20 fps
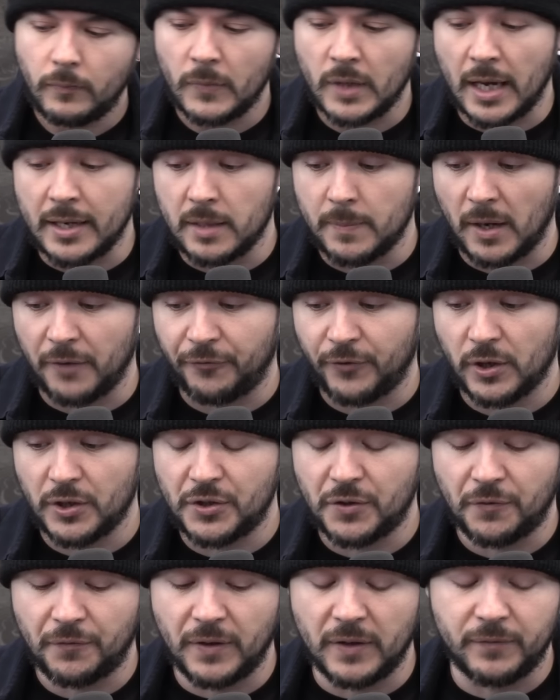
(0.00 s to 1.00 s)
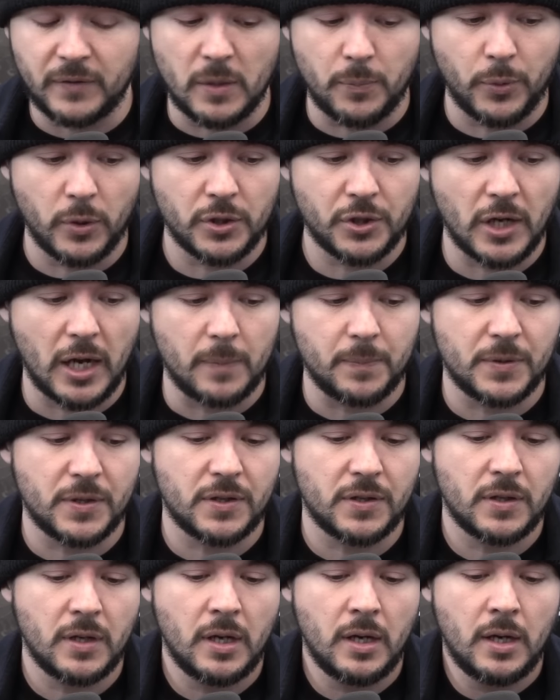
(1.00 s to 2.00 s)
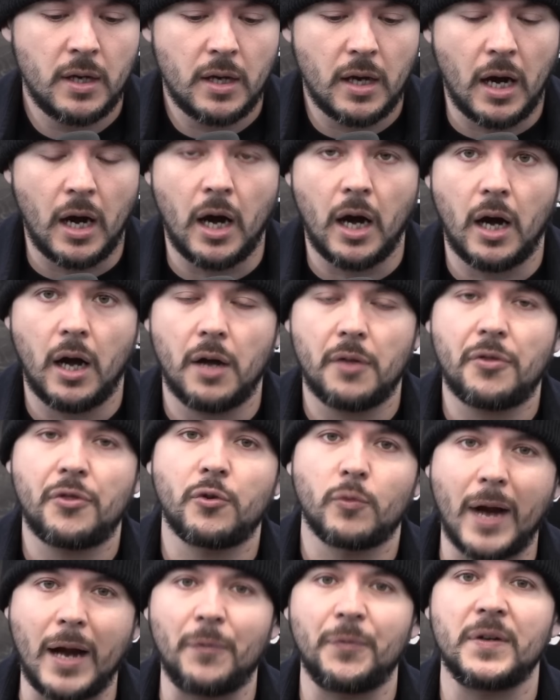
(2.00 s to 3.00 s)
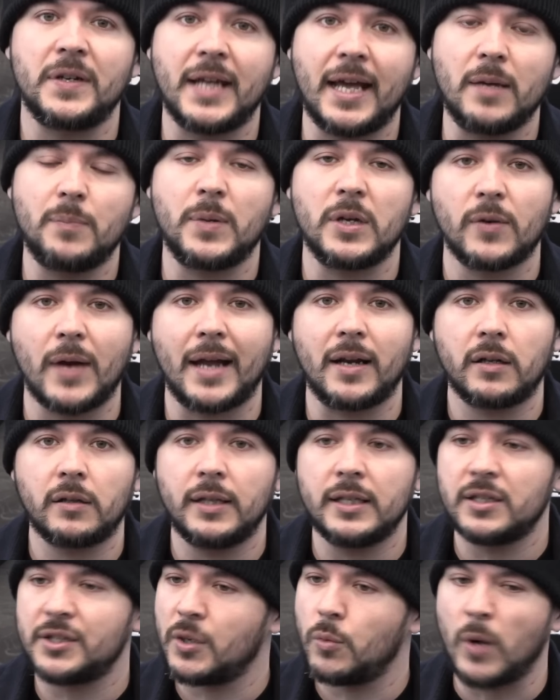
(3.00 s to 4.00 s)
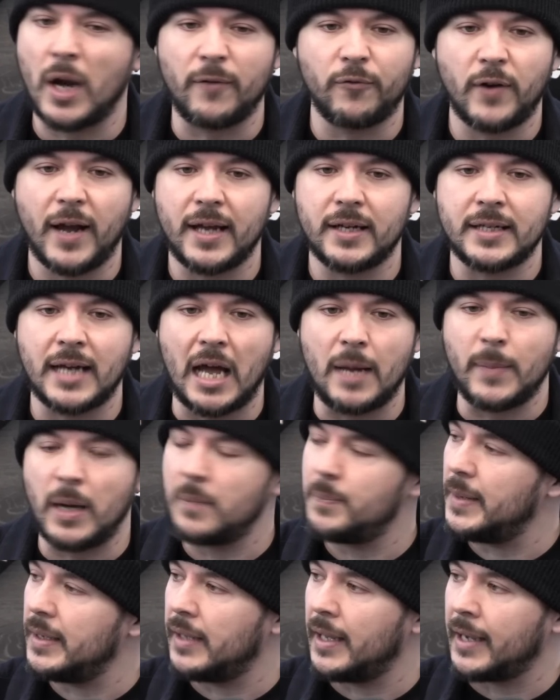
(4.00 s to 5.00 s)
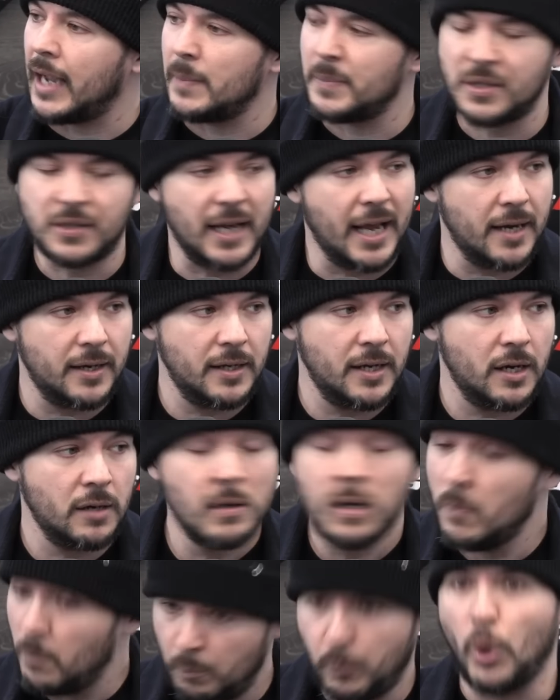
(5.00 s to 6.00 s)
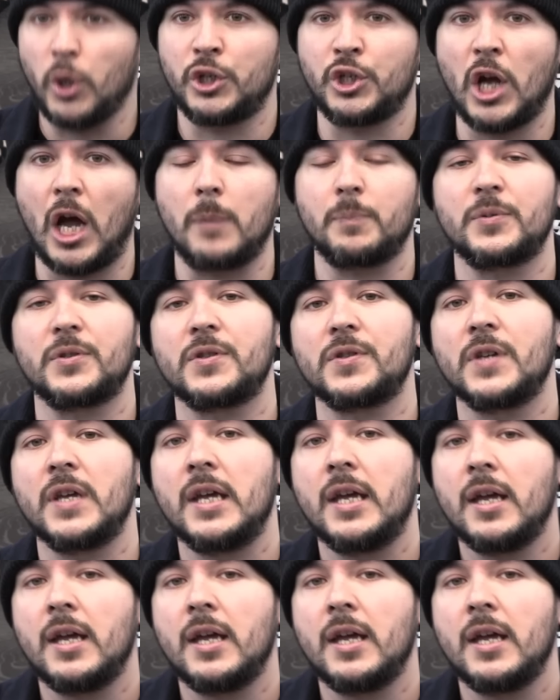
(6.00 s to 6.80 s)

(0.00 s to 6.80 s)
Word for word: I did my first 50 push-ups uh, throughout the day periodically. Just whenever I had time, I'd be like, I'm standing here, push-ups.